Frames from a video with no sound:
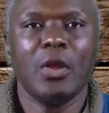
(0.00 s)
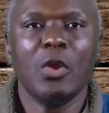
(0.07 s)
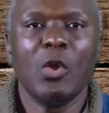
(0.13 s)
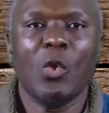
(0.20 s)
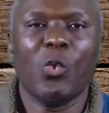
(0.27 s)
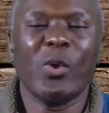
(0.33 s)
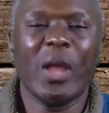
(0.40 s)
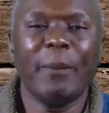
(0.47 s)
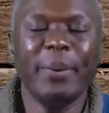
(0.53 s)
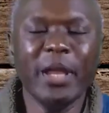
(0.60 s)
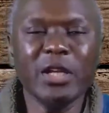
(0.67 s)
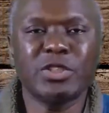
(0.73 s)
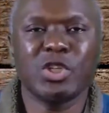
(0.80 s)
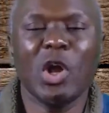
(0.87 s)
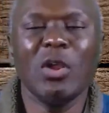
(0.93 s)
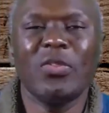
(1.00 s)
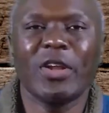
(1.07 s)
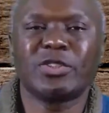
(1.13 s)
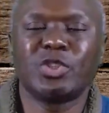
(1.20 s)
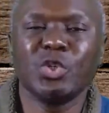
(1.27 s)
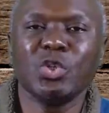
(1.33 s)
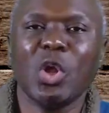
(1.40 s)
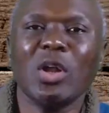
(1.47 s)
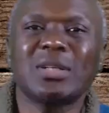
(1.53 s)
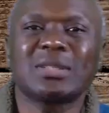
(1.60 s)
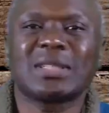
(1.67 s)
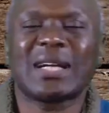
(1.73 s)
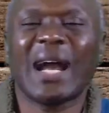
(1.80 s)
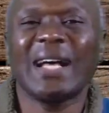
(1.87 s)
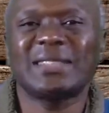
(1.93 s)
We are being told that do
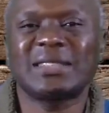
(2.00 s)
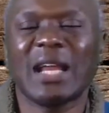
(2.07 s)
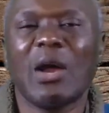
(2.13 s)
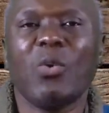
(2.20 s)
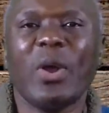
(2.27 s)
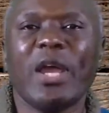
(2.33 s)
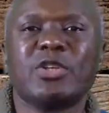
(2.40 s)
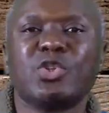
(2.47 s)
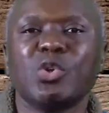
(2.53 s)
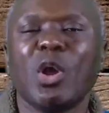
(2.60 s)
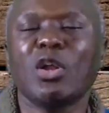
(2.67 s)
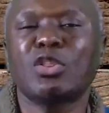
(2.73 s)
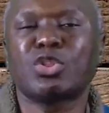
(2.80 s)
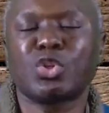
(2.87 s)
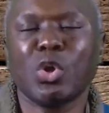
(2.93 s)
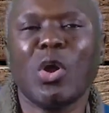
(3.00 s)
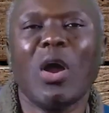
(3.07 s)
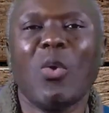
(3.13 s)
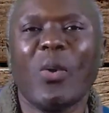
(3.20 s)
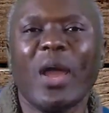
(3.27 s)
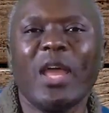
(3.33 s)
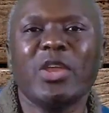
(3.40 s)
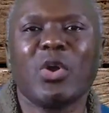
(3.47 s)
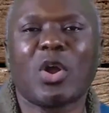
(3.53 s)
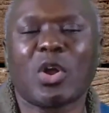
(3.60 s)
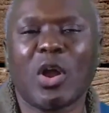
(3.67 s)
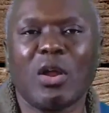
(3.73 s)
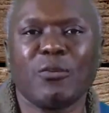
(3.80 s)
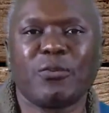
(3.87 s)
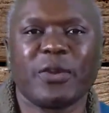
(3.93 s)
not cast away, do not throw away your
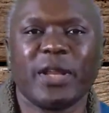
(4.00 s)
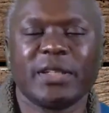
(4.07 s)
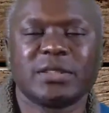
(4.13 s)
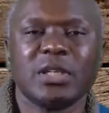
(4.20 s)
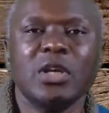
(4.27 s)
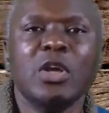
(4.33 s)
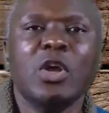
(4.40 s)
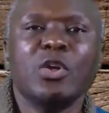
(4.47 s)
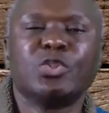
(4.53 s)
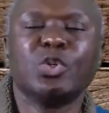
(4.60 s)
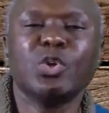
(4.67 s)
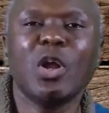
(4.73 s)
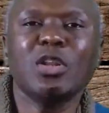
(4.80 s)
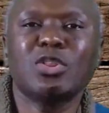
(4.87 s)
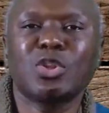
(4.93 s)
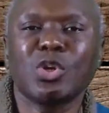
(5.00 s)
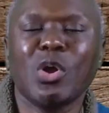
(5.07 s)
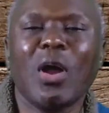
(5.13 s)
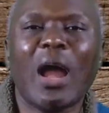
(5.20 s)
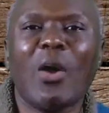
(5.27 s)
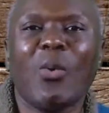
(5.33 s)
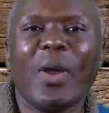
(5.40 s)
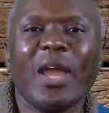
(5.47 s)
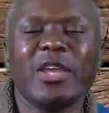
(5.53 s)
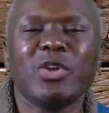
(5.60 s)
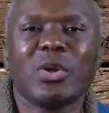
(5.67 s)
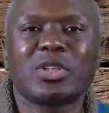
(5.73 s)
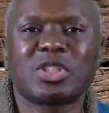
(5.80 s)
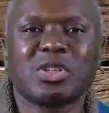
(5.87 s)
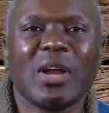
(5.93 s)
confidence. Do not throw away
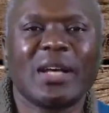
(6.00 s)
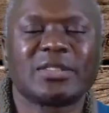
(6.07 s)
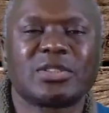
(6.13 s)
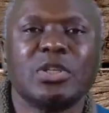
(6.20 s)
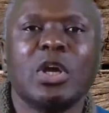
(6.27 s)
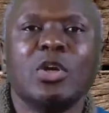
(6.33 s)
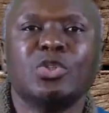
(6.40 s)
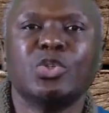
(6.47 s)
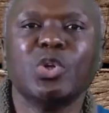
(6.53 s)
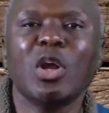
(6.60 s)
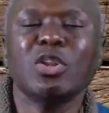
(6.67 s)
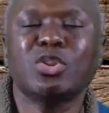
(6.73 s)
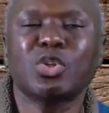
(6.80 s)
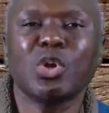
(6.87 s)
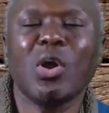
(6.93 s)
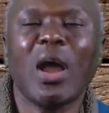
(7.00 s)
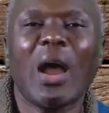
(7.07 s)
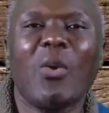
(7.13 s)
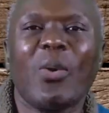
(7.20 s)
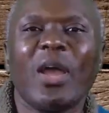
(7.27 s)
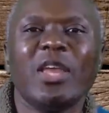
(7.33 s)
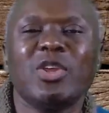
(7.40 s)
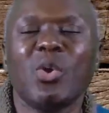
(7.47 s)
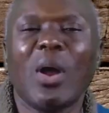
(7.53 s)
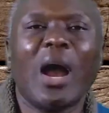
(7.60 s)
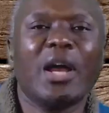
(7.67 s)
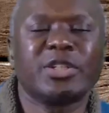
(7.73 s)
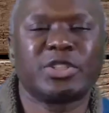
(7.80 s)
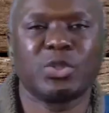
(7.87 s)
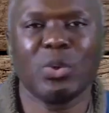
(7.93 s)
your trust. Do not throw away your
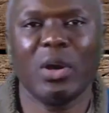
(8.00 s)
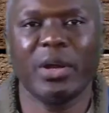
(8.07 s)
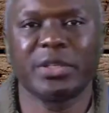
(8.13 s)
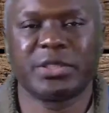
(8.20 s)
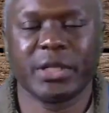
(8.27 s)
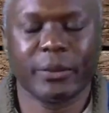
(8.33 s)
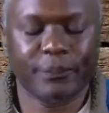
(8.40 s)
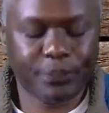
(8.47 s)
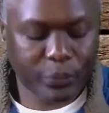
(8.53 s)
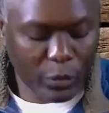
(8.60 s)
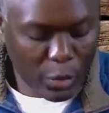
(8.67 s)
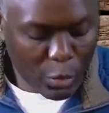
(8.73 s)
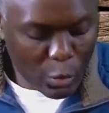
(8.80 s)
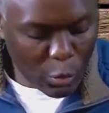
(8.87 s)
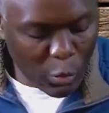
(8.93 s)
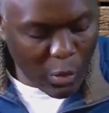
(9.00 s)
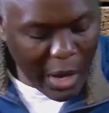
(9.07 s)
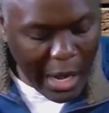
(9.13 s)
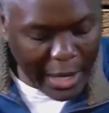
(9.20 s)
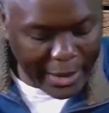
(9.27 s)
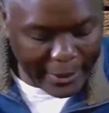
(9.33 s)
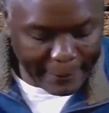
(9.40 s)
assurity. Why?